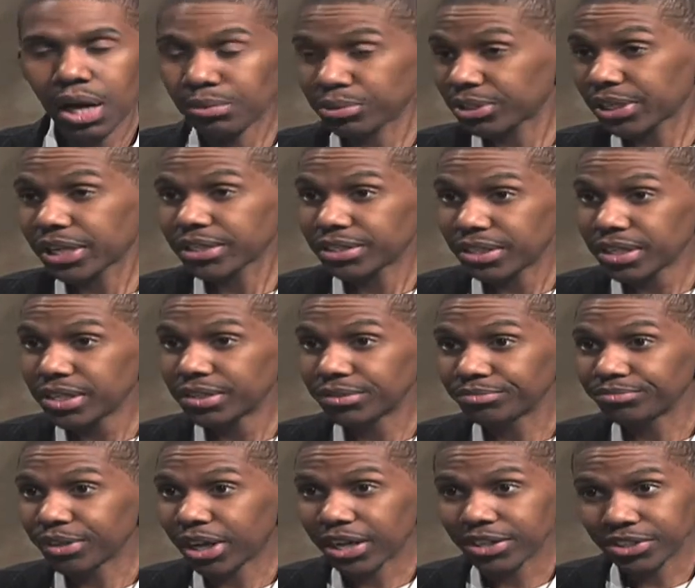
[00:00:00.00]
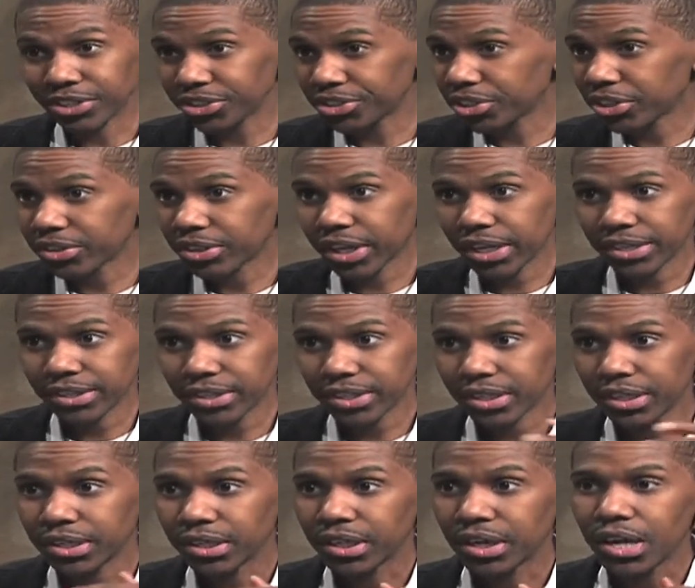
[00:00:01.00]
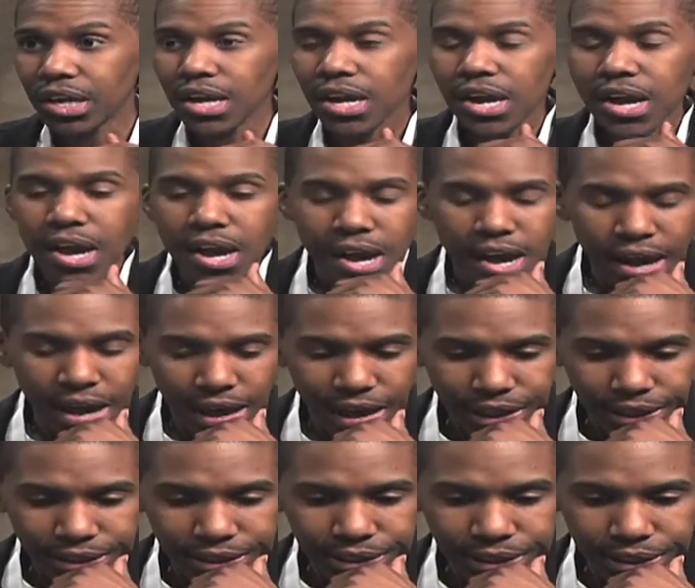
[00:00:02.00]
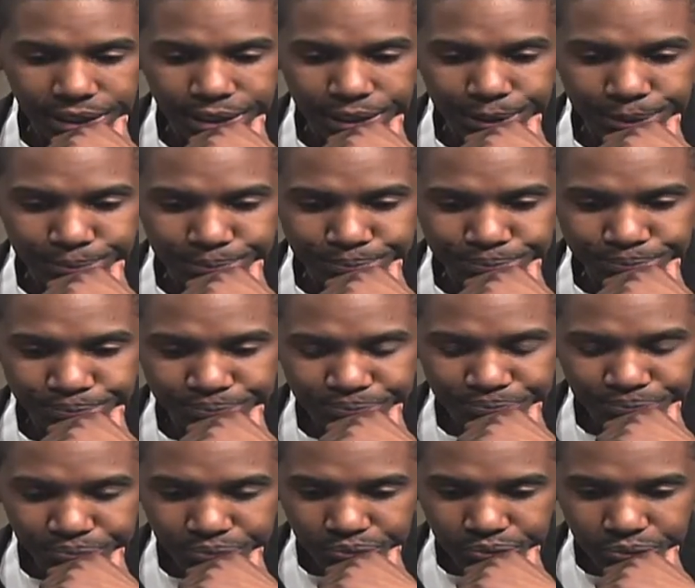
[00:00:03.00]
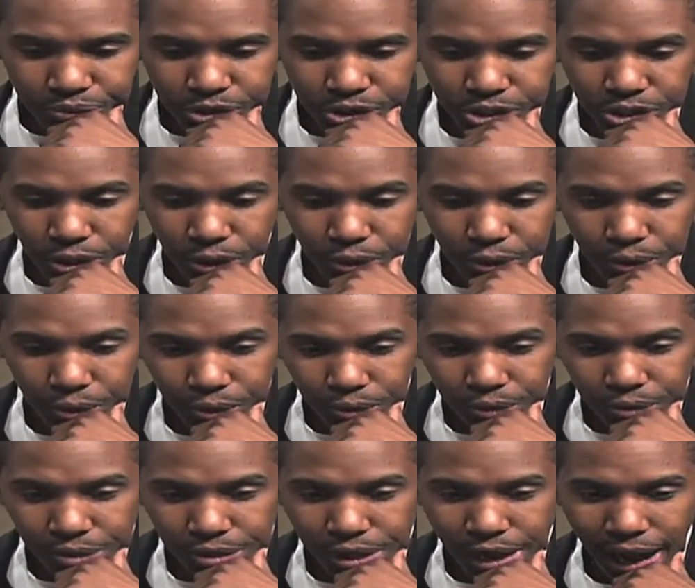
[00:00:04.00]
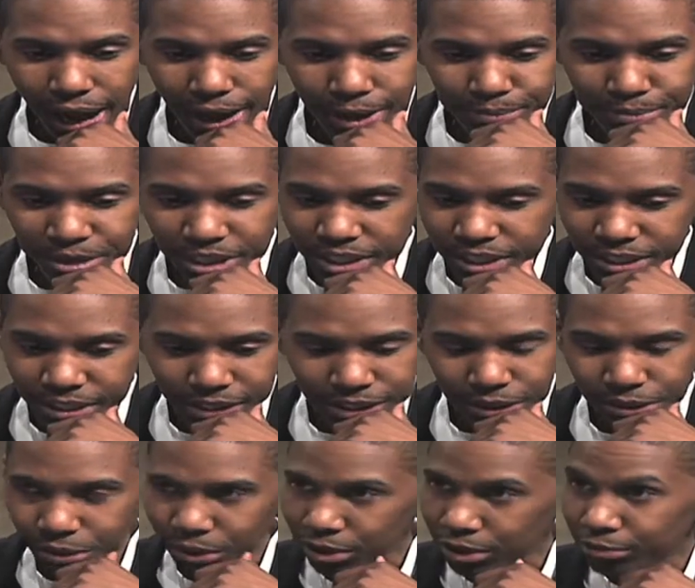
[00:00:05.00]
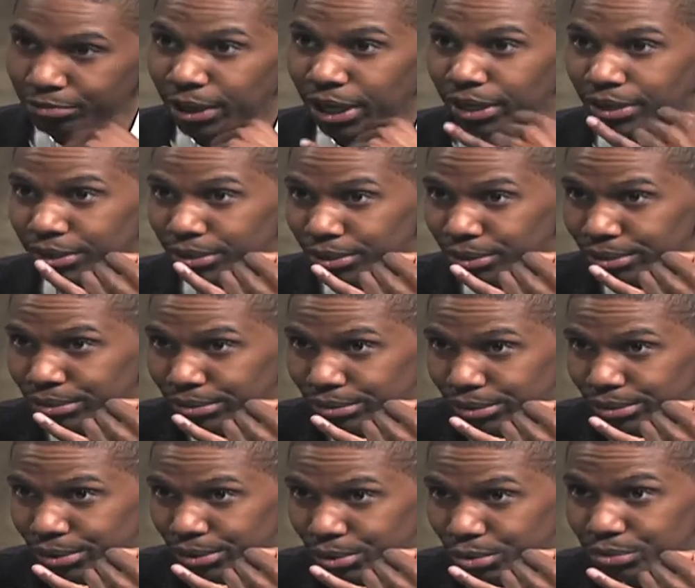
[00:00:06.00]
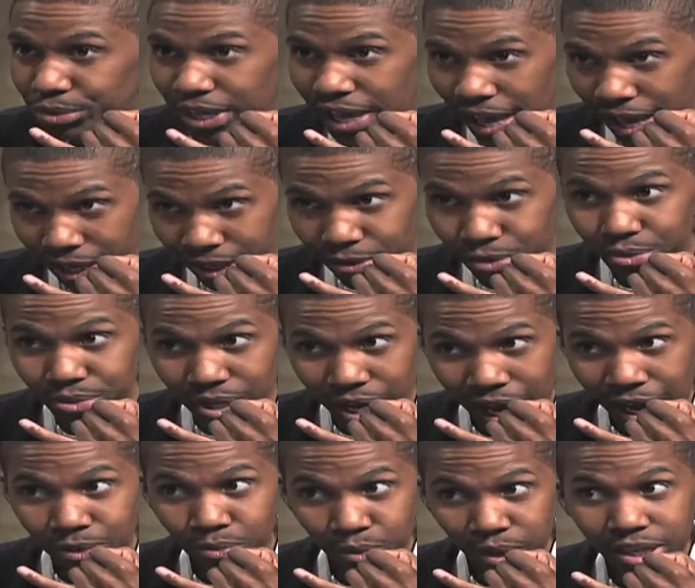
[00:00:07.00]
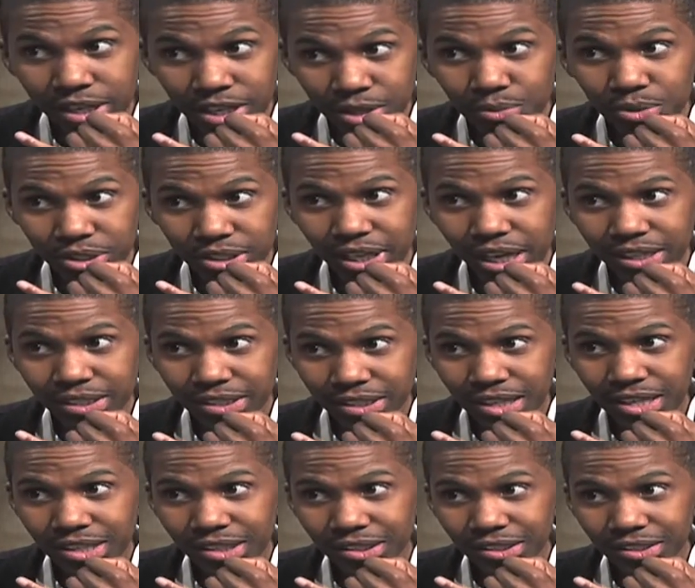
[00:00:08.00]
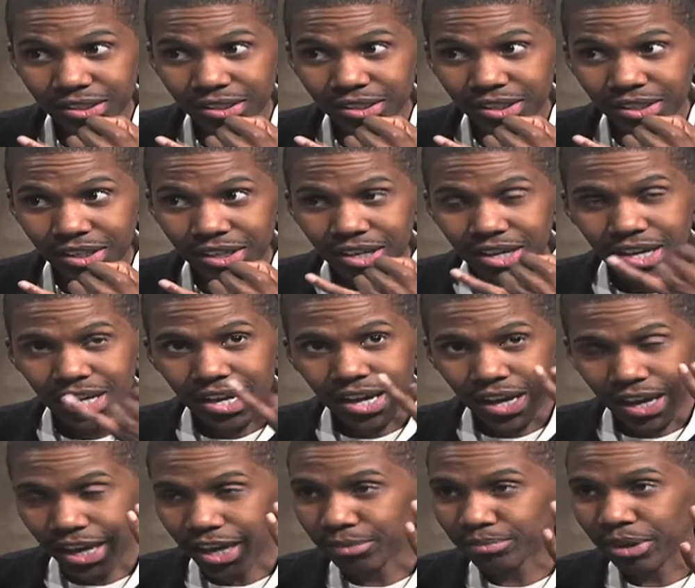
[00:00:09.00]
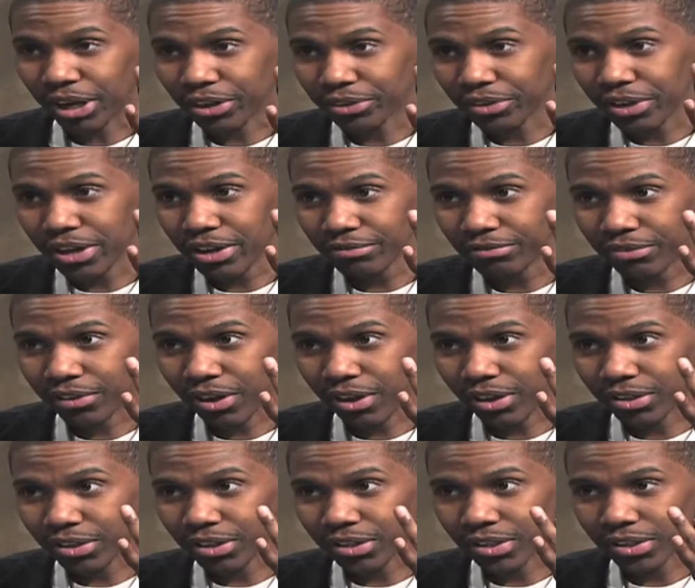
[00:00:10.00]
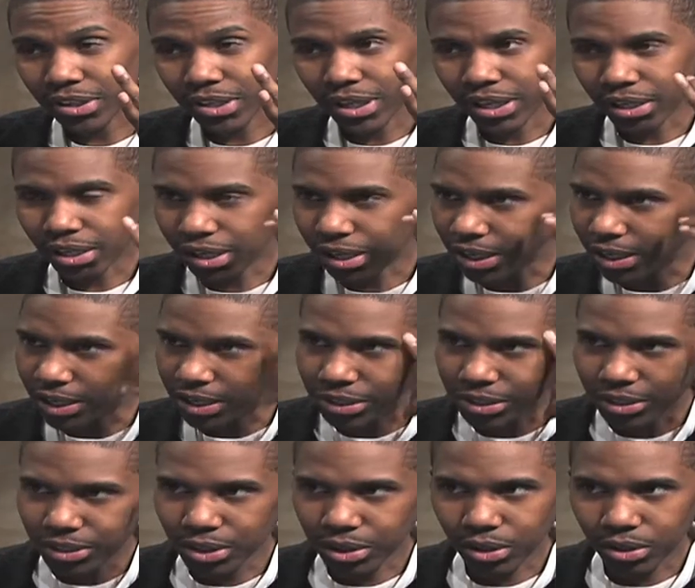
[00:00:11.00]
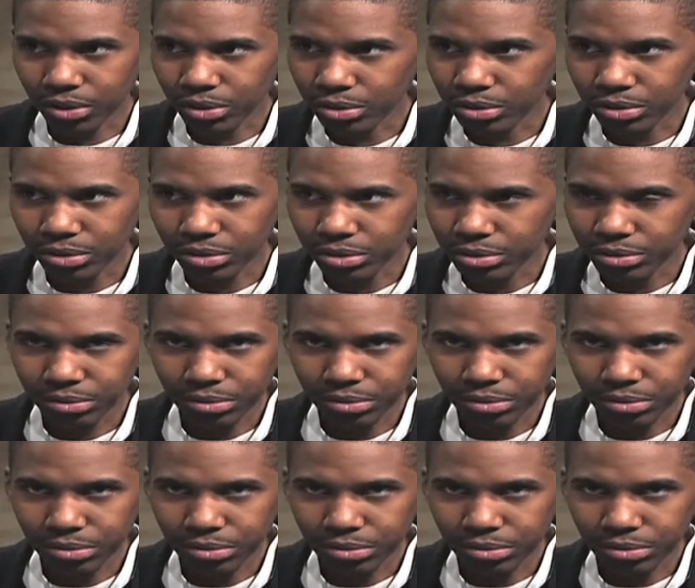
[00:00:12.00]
I was 19. 19. I just turned 19. Yeah. And um, so I immediately thought of my uncle who died who died when he was 19. Right, chilling. And my grandfather, and, and you know,